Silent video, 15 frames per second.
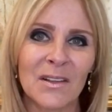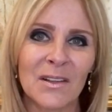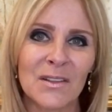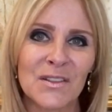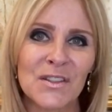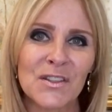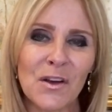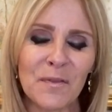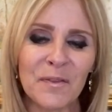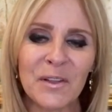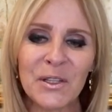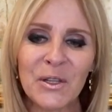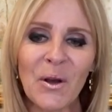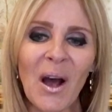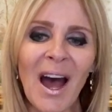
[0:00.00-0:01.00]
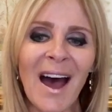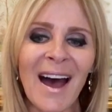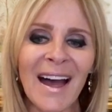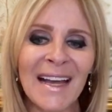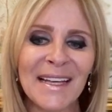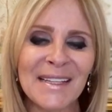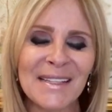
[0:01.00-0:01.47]
Soften your
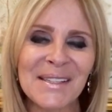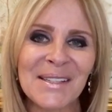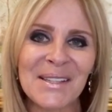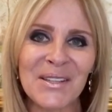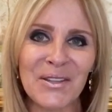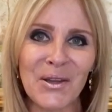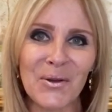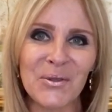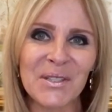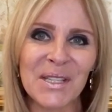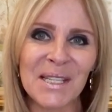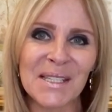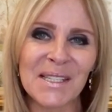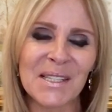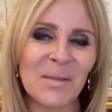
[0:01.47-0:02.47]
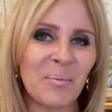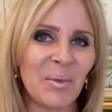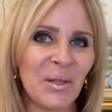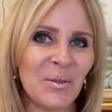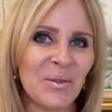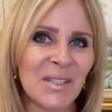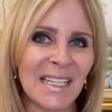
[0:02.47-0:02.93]
eyes to notice the
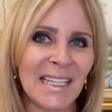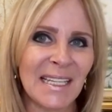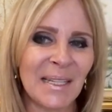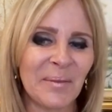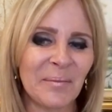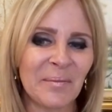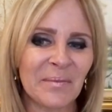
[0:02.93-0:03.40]
beauty